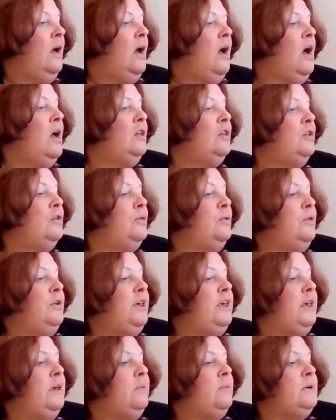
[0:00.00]

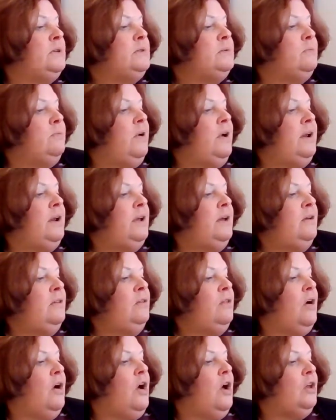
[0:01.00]
Aluki was running
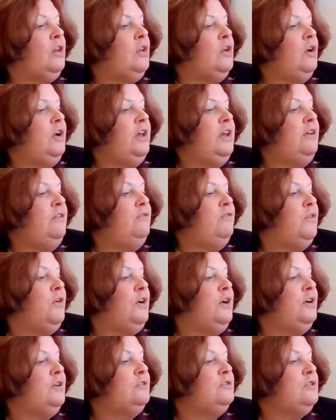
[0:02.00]
along looking
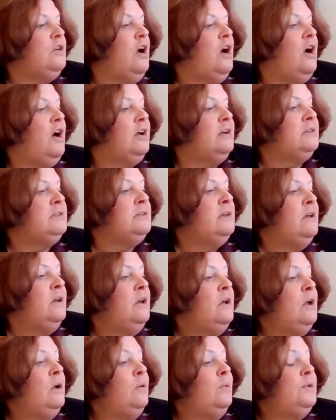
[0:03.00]
for her dogs
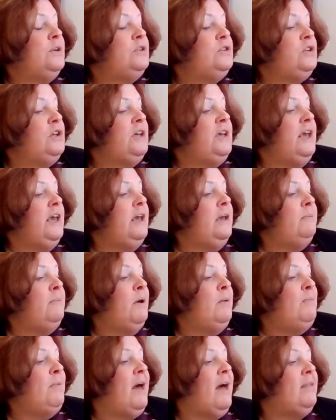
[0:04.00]
when she came
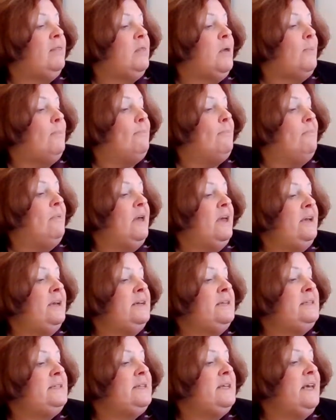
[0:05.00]
upon the
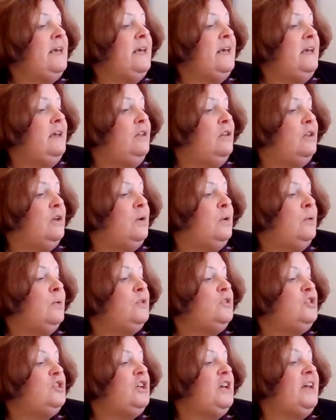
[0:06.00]
biggest igloo
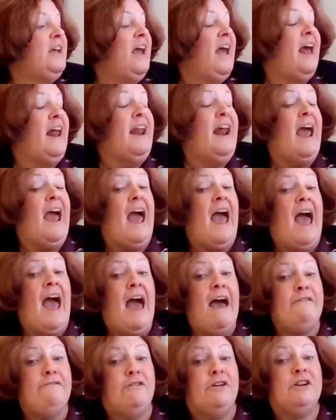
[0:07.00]
she had
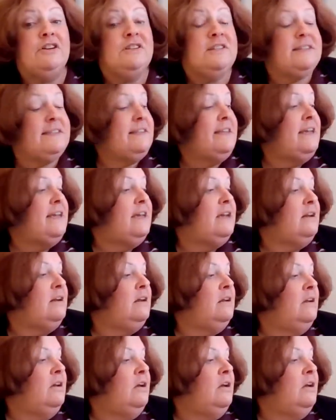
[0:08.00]
ever seen.